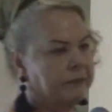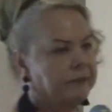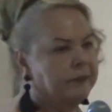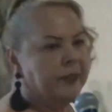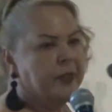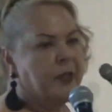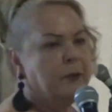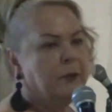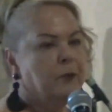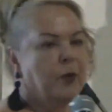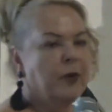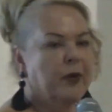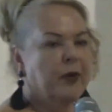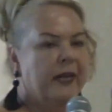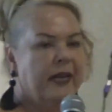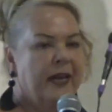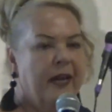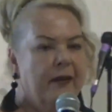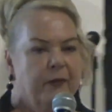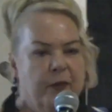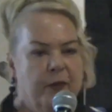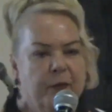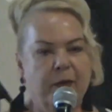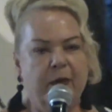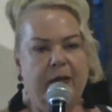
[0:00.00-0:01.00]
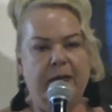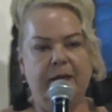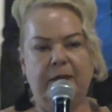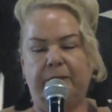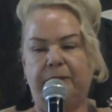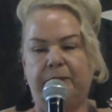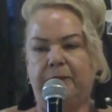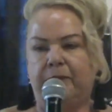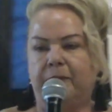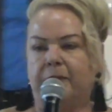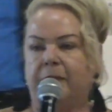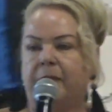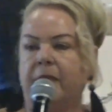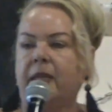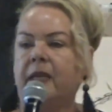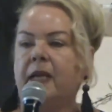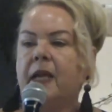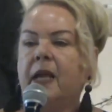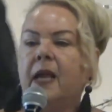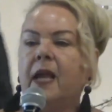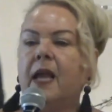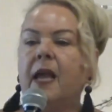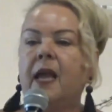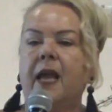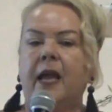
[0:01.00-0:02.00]
Good morning, everyone.
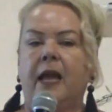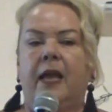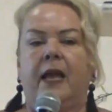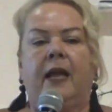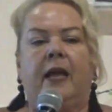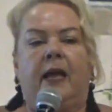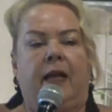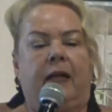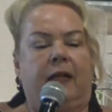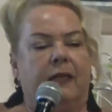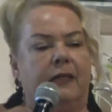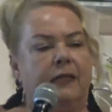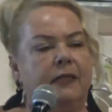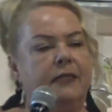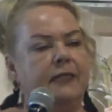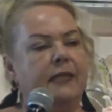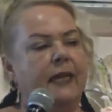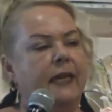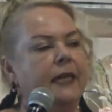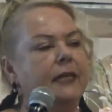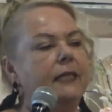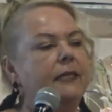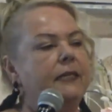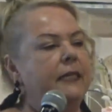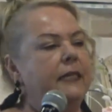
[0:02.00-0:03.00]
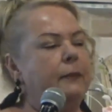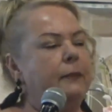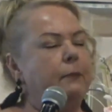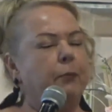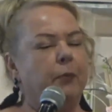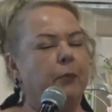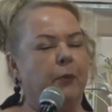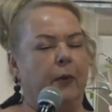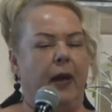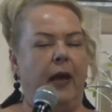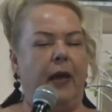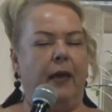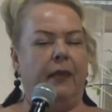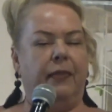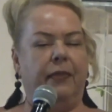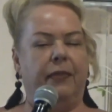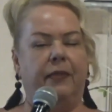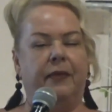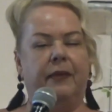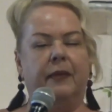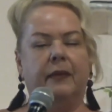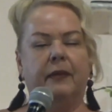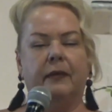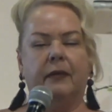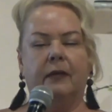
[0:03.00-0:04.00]
Let's take a deep breath,
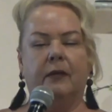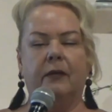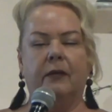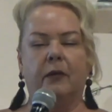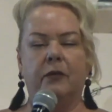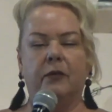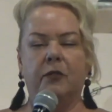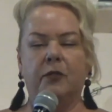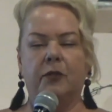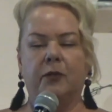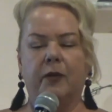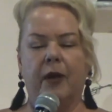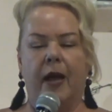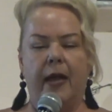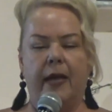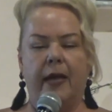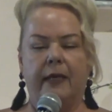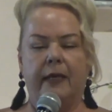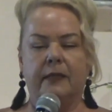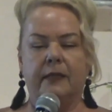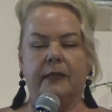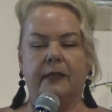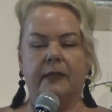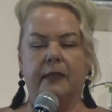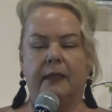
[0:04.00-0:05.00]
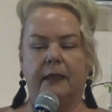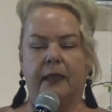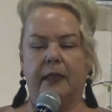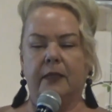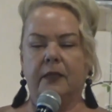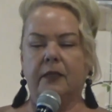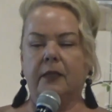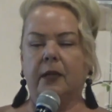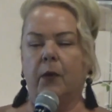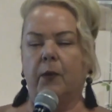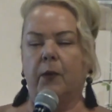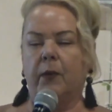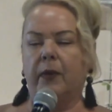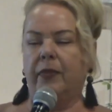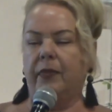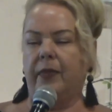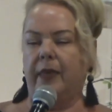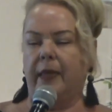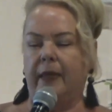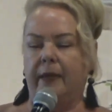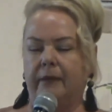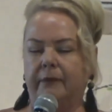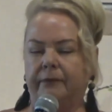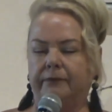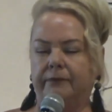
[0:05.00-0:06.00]
close your eyes, and let's go
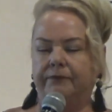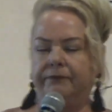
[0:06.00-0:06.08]
within.